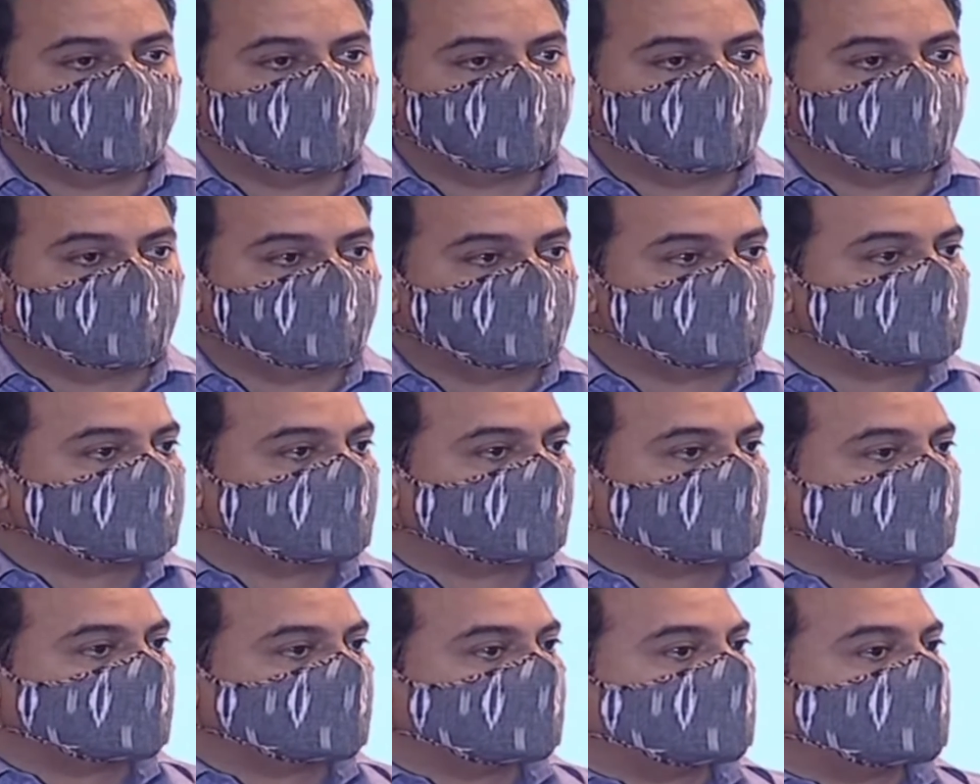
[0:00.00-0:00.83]
They were
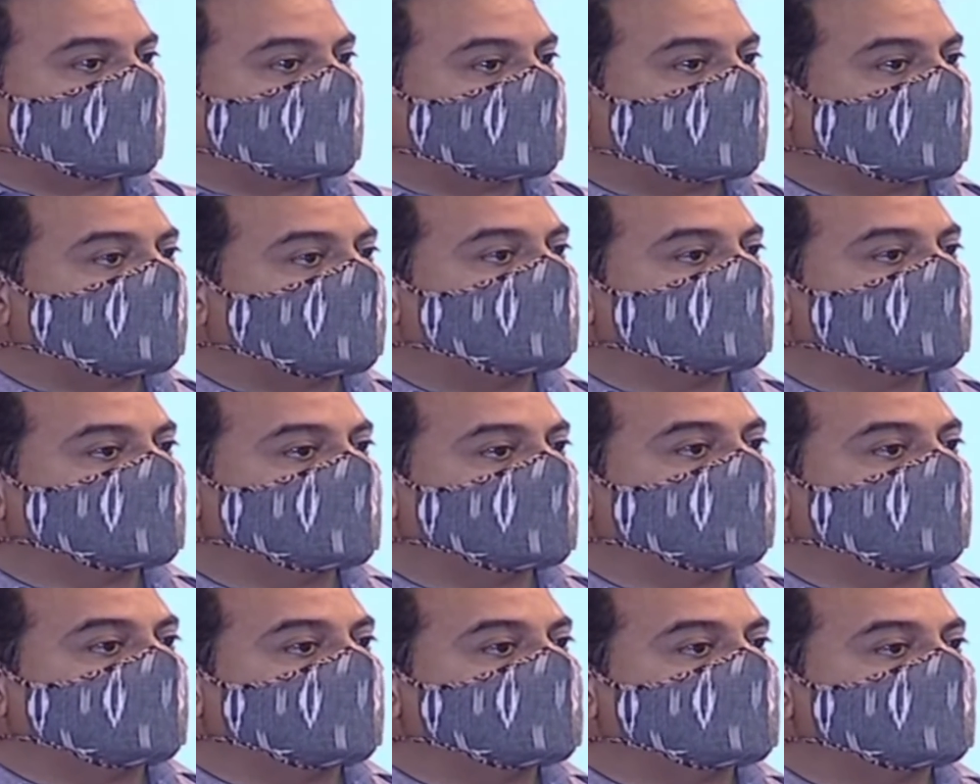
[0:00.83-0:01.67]
talking about how they
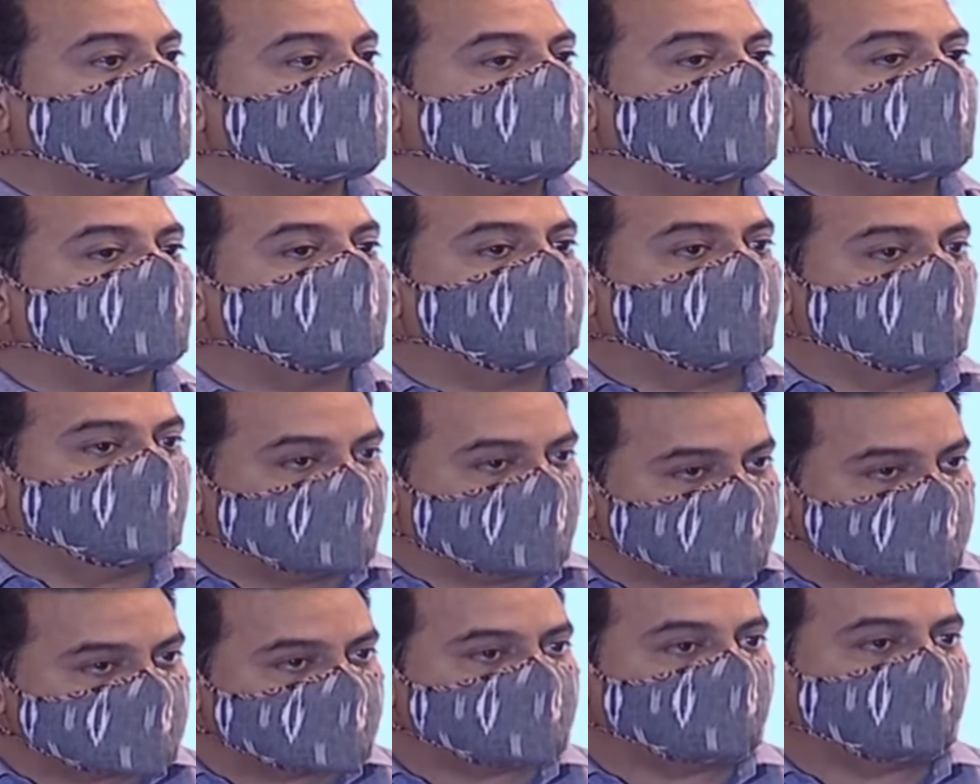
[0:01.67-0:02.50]
wanted 100
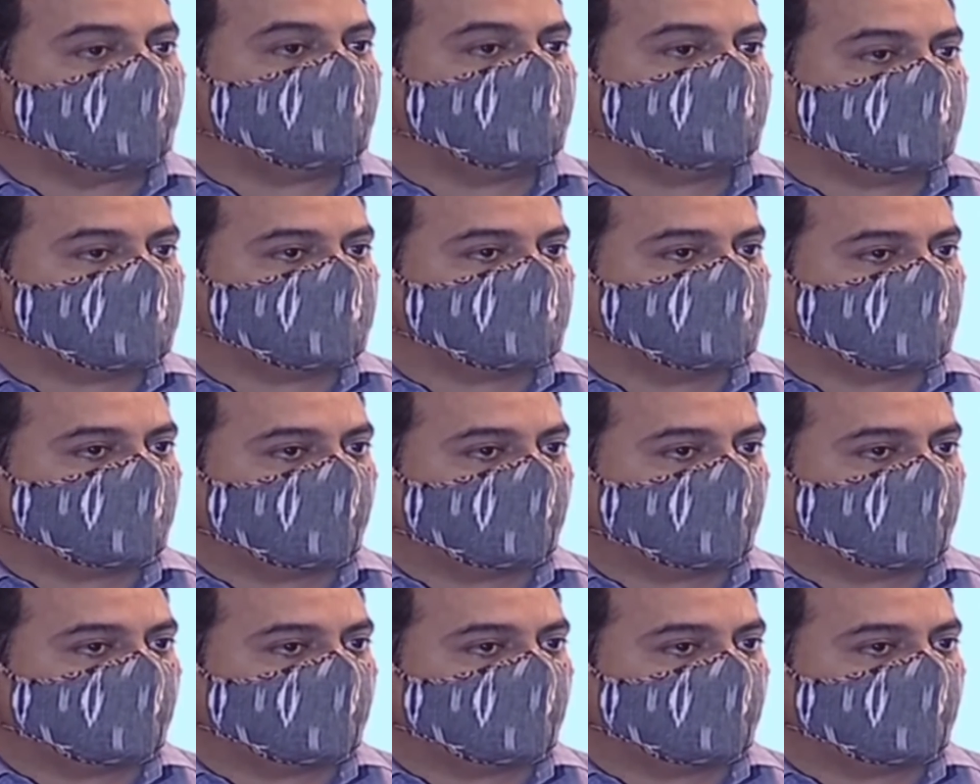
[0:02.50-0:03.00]
acres of land